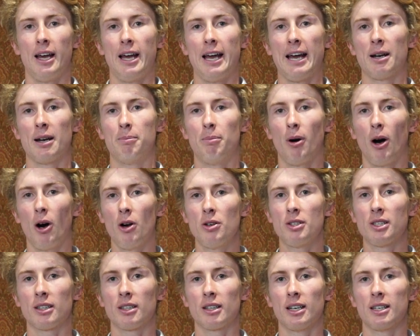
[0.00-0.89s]
And
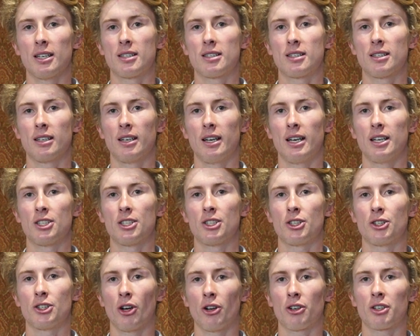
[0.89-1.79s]
opposing this
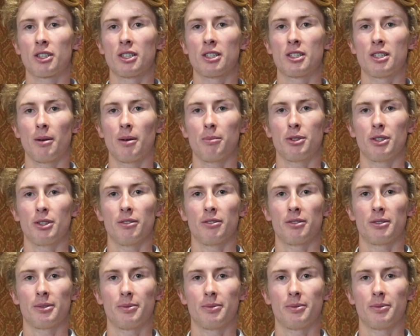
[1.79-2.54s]
is non-consumption.